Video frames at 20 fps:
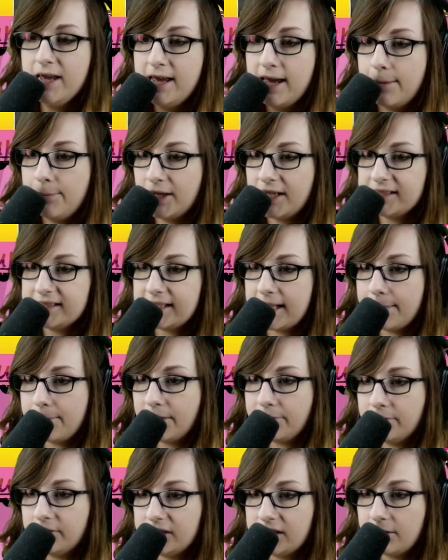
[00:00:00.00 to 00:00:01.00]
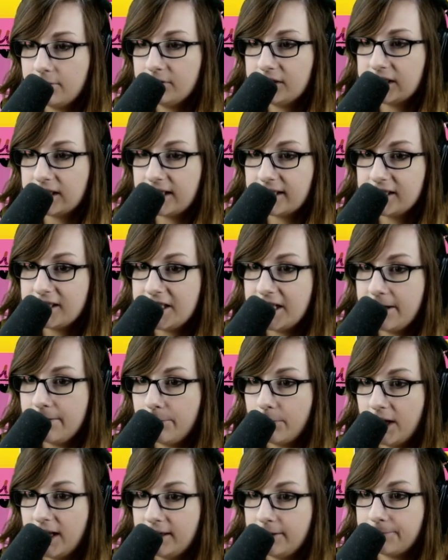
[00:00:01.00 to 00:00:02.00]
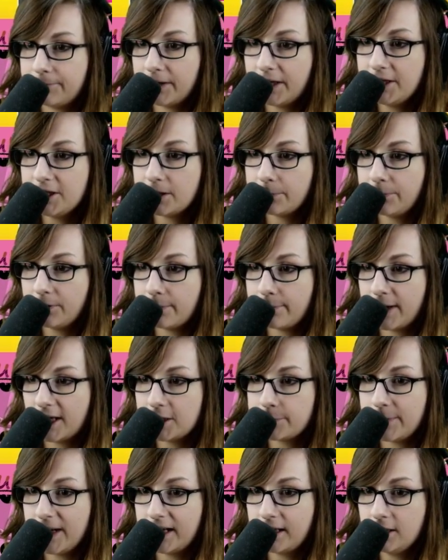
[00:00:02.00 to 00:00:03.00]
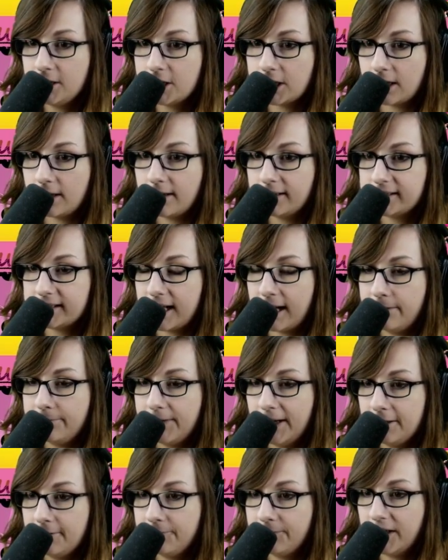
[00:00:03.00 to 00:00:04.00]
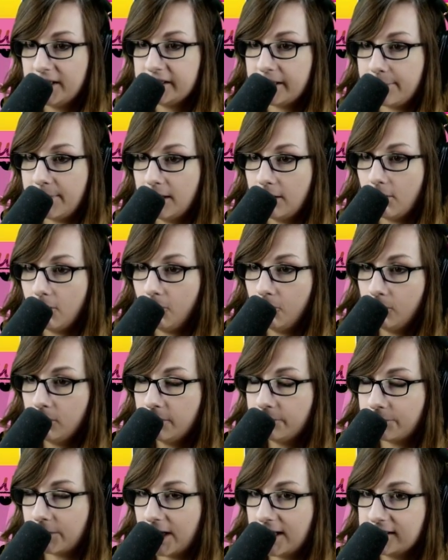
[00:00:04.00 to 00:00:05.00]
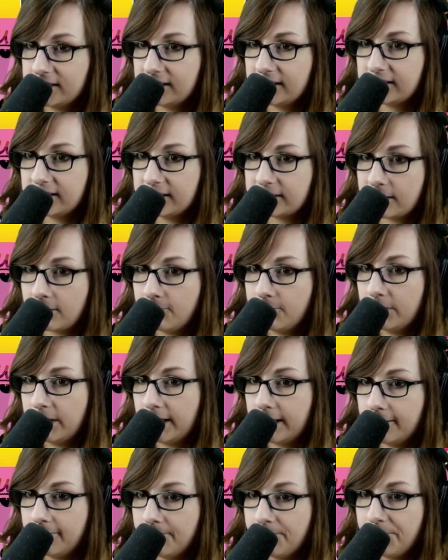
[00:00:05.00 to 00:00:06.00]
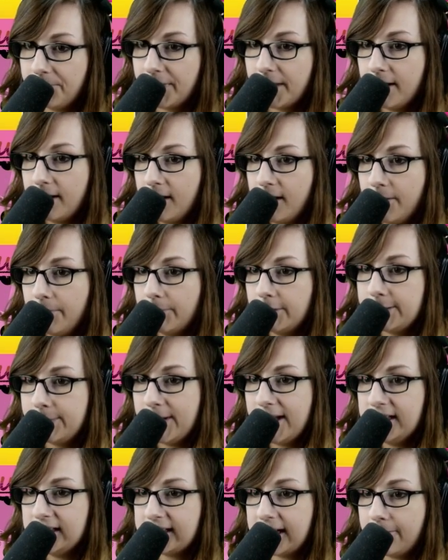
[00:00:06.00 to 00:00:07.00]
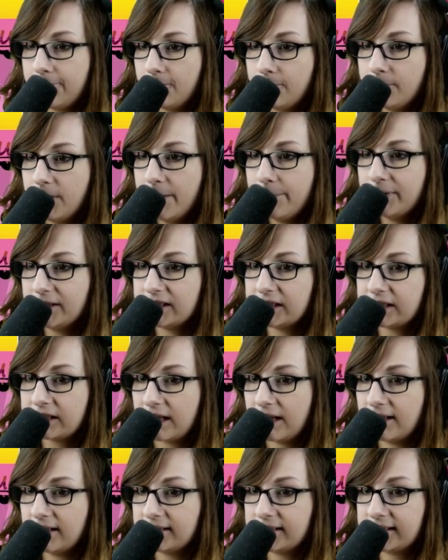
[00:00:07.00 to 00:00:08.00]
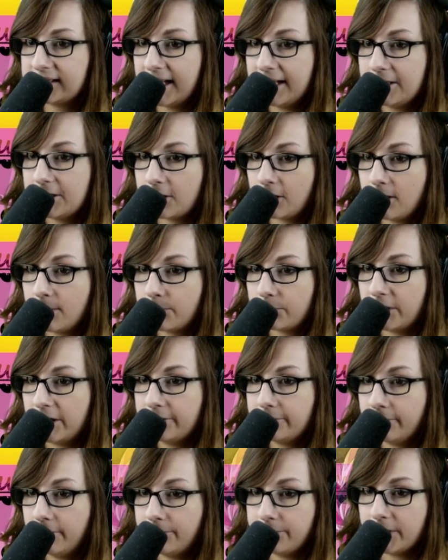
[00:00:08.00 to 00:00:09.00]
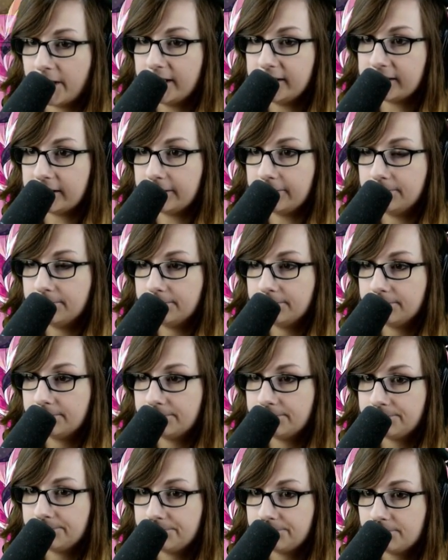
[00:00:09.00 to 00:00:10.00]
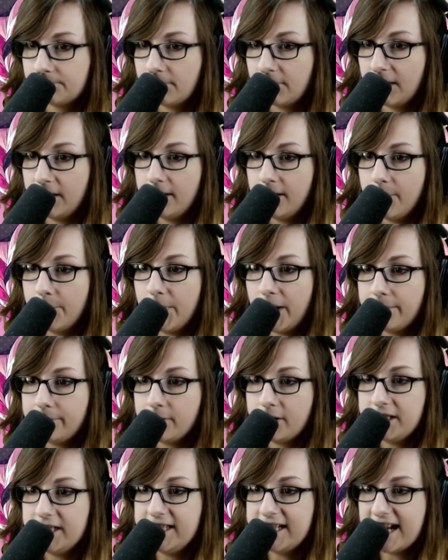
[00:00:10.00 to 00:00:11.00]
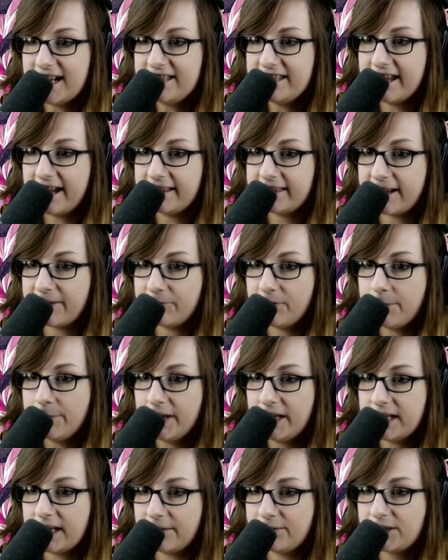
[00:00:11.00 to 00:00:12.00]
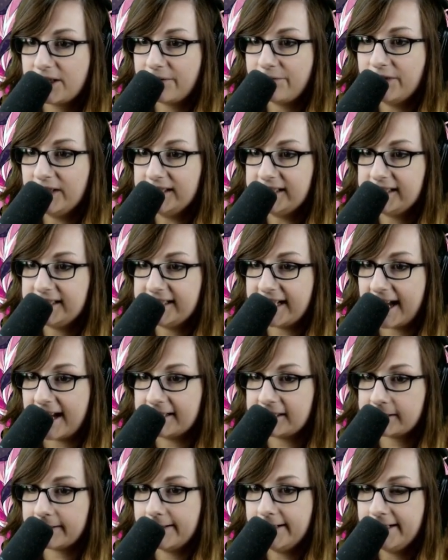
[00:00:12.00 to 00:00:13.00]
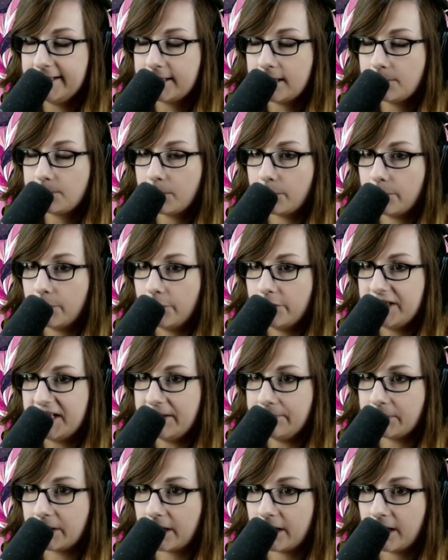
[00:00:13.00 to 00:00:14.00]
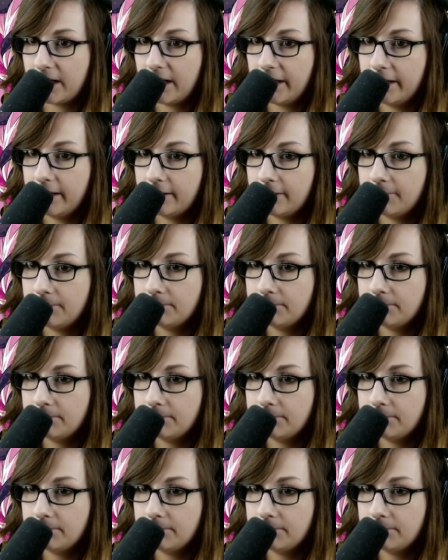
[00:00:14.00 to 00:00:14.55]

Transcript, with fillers: And because of that, my results last year were at the very top of the matchmaking charts. I ranked first among all advisors this whole year. Which means now all my business cards say top bridal advisor. But I'm not done yet. That won't be enough to convince Dad, so I need to get promoted even higher.